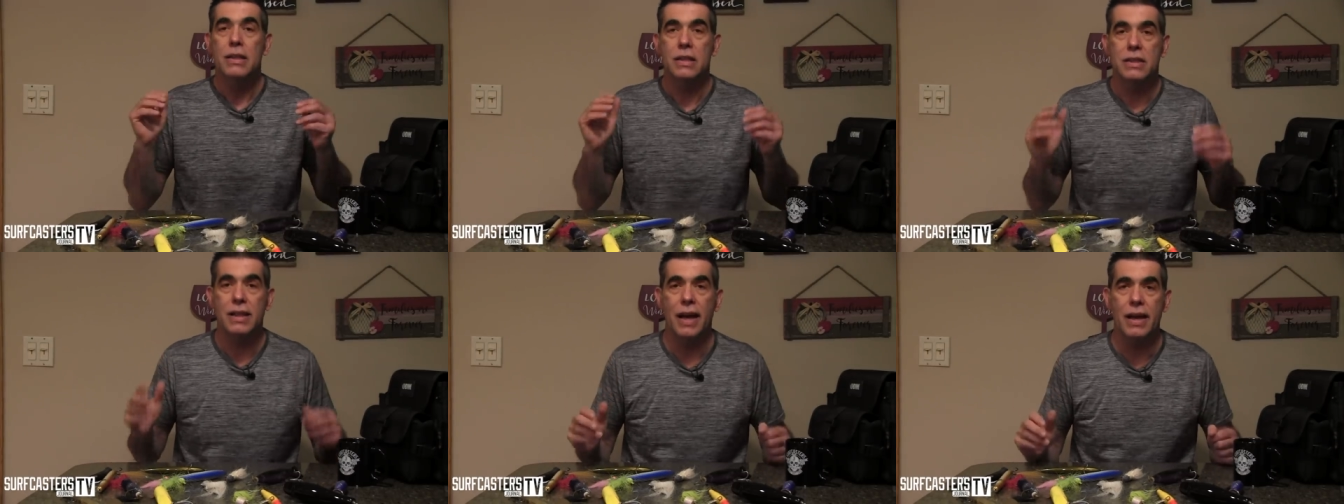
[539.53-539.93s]

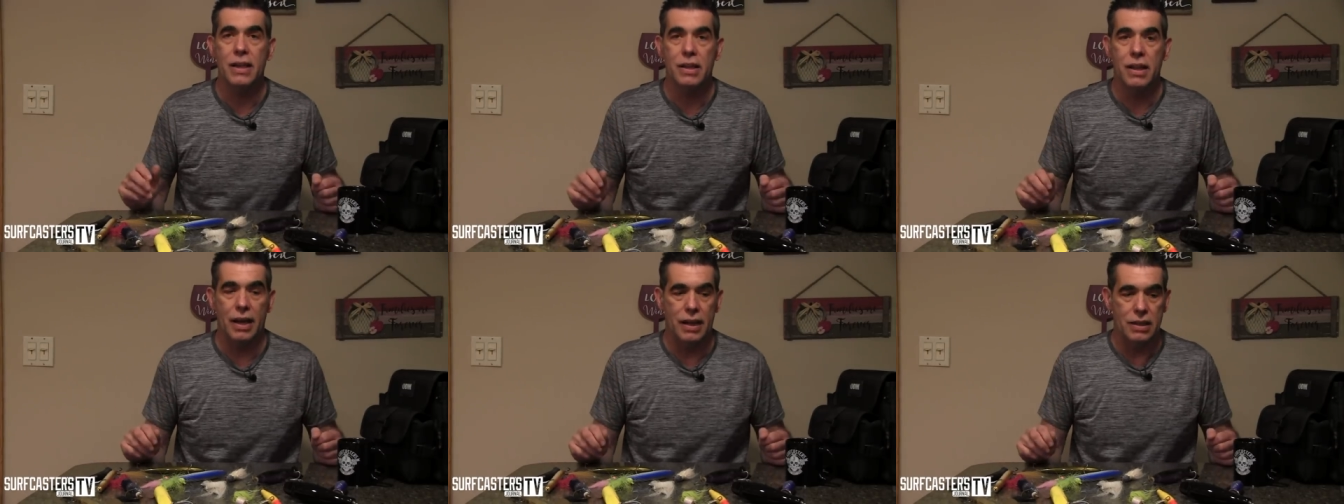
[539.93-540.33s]
The
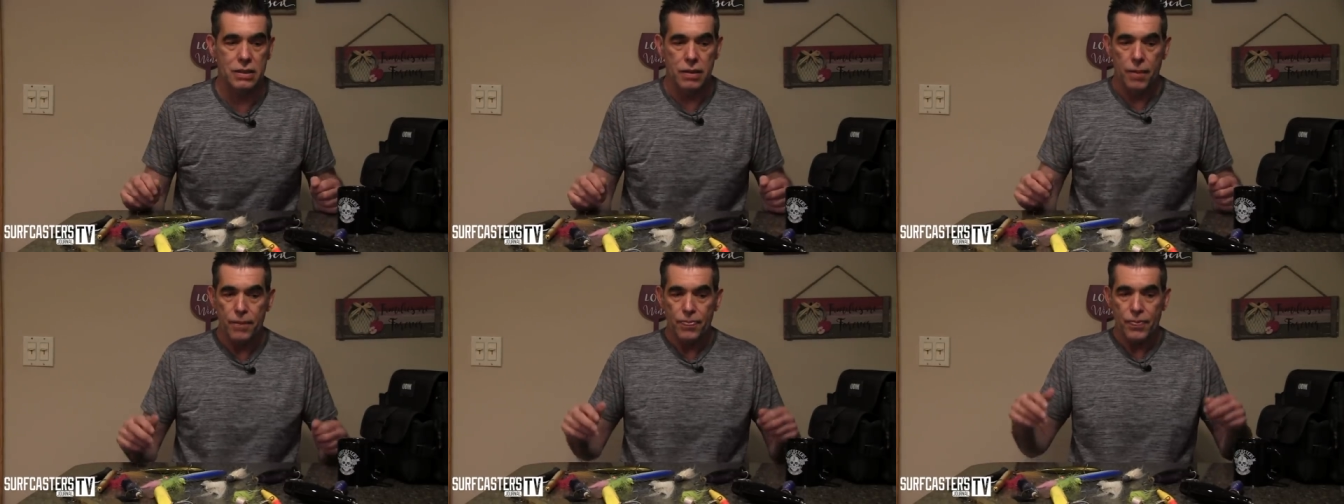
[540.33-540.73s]
second thing
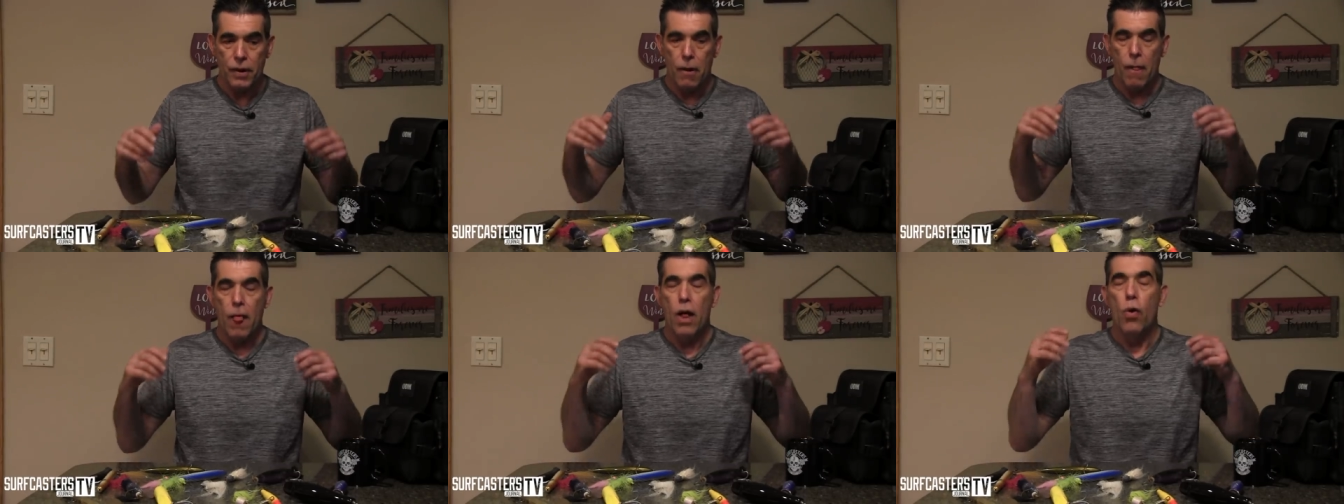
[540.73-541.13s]
is,
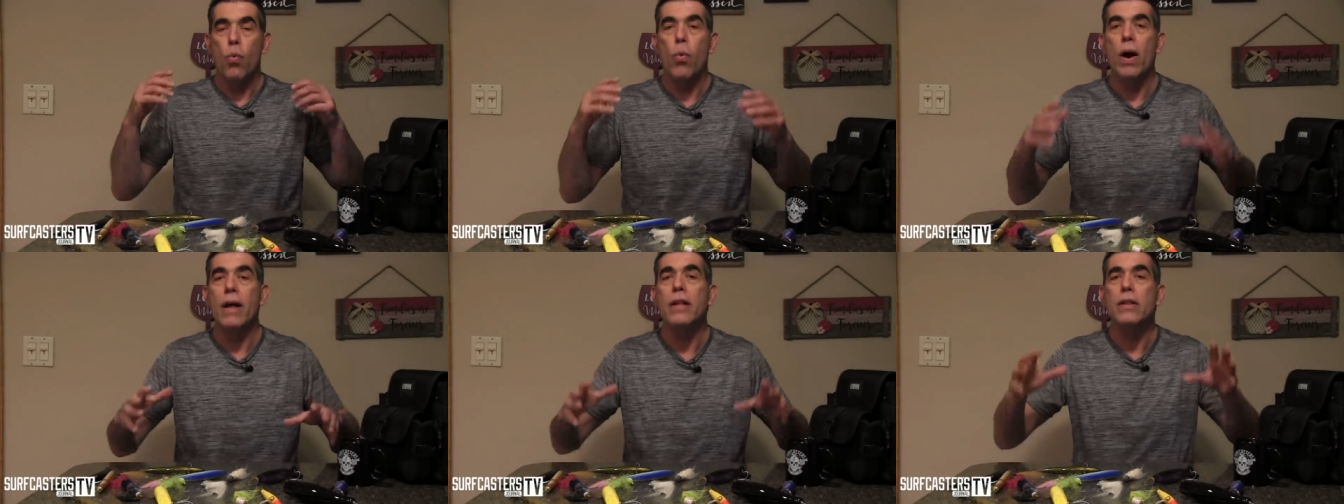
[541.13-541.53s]

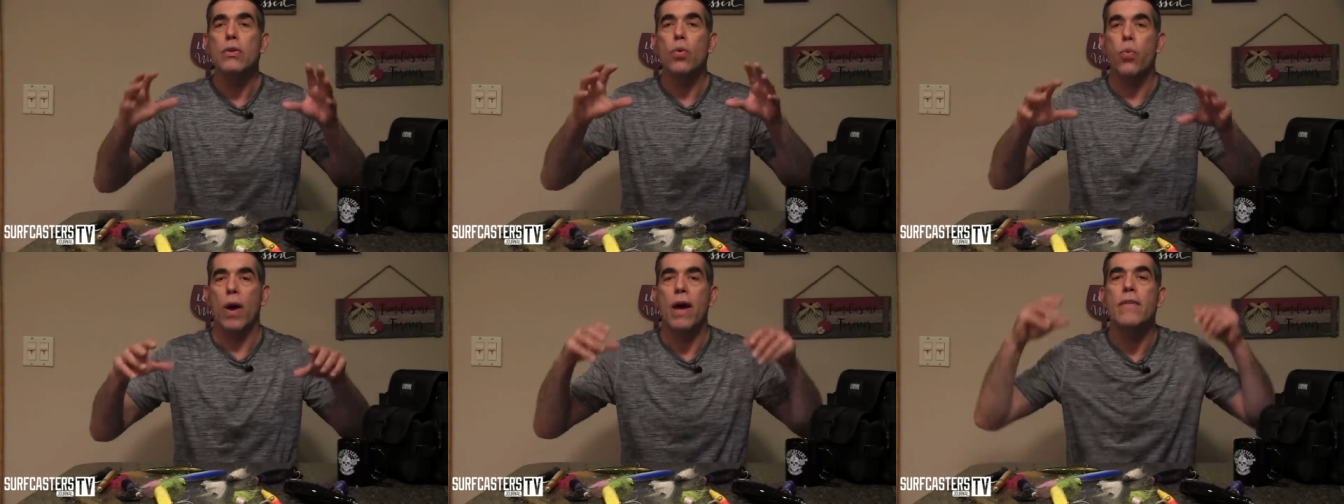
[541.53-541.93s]
when
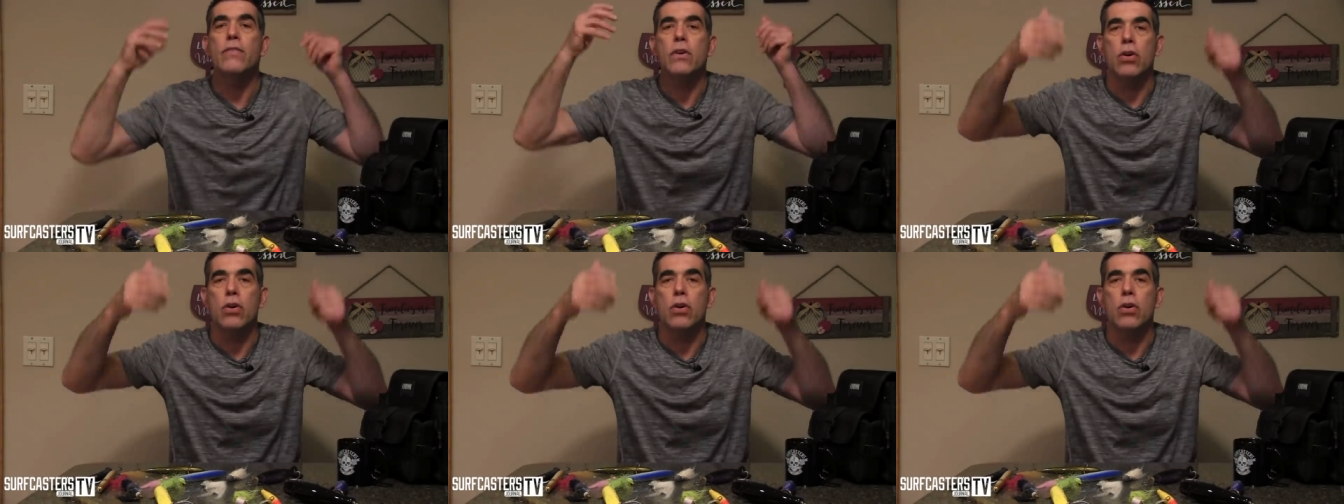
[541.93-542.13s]
the wave